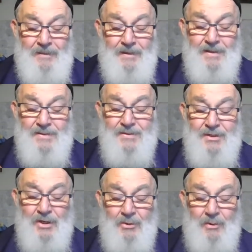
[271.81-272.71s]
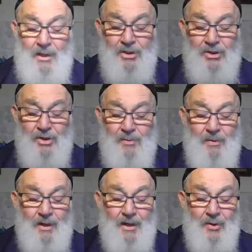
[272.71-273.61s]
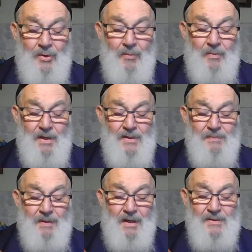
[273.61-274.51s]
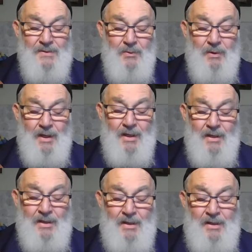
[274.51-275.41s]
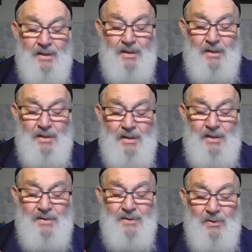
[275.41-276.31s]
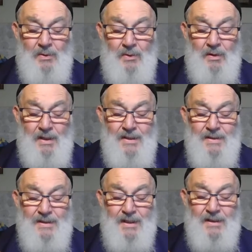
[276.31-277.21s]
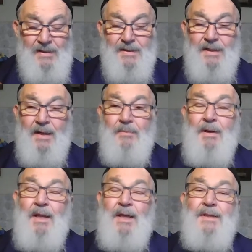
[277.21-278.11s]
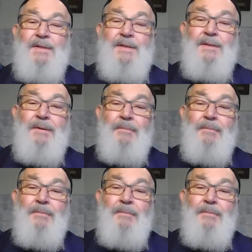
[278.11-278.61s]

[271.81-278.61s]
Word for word: this generation by no means pass away until all these things take place.